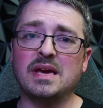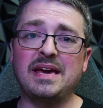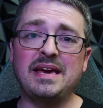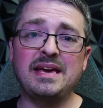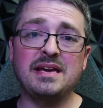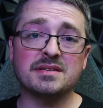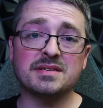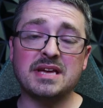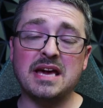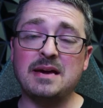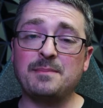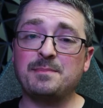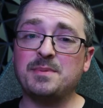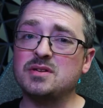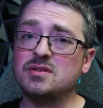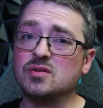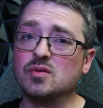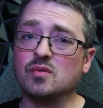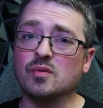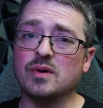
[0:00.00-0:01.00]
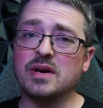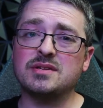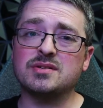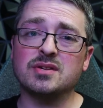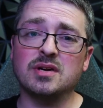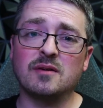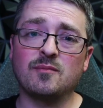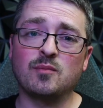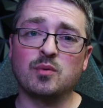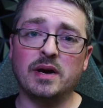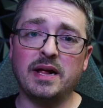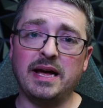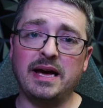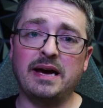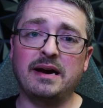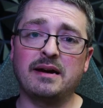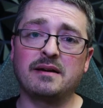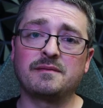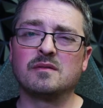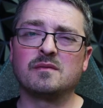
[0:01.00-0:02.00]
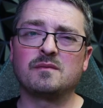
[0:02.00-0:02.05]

Inkscape is great software to have.